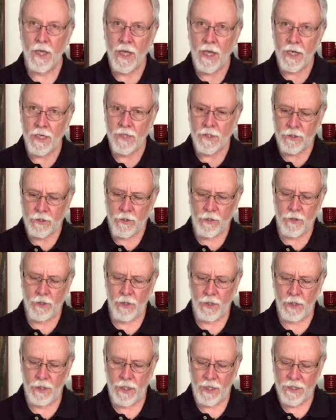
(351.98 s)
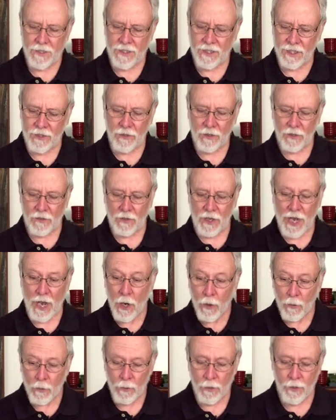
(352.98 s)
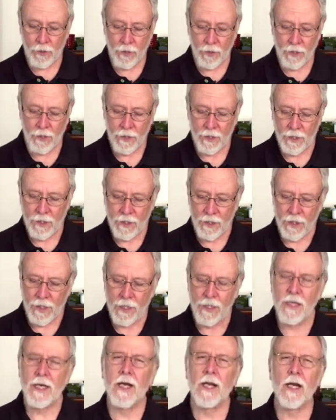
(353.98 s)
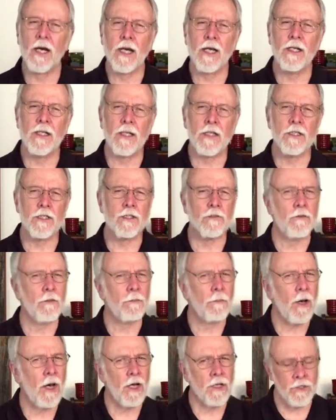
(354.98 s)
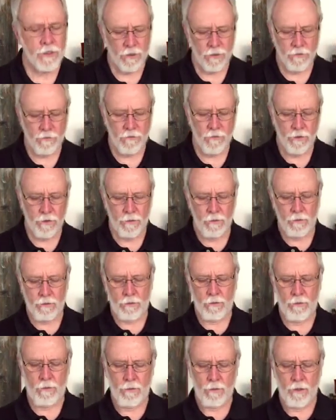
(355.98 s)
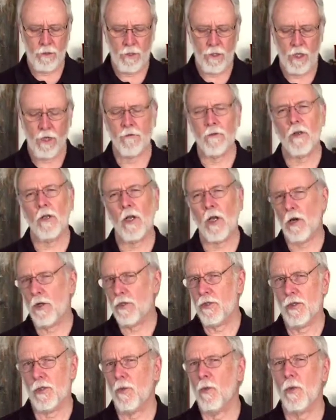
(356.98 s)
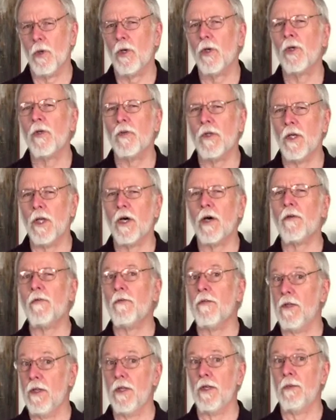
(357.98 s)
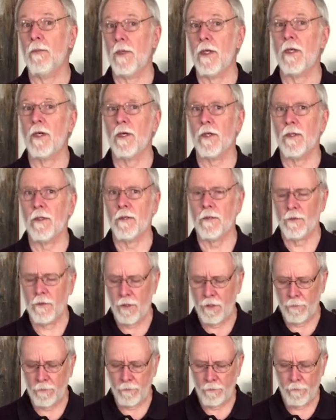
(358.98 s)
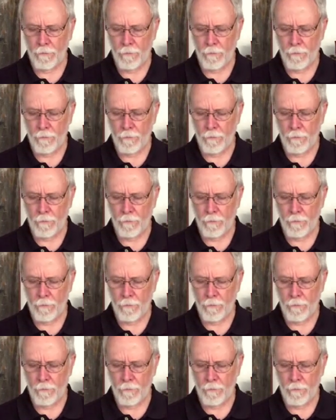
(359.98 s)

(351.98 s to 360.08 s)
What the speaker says: Externally, as he looked outward, he had ideas of a positive view, of a larger world, and of the American dream.